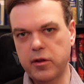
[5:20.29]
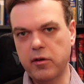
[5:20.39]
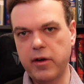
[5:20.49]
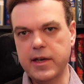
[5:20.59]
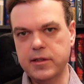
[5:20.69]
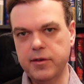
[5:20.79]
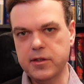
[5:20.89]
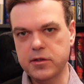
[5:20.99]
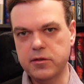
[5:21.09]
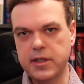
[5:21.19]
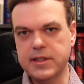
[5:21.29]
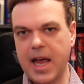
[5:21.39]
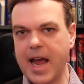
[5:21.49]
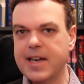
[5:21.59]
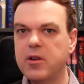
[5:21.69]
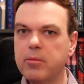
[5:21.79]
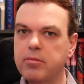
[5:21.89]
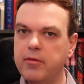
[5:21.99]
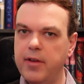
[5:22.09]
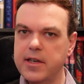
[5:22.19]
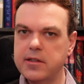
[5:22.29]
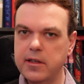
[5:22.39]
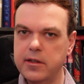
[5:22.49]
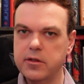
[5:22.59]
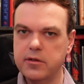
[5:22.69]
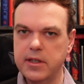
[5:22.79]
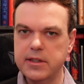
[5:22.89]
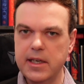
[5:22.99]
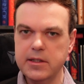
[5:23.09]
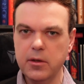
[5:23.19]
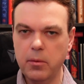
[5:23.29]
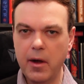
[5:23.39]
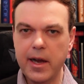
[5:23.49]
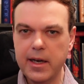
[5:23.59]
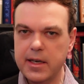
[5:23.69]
the creative industries and on professional industries is quite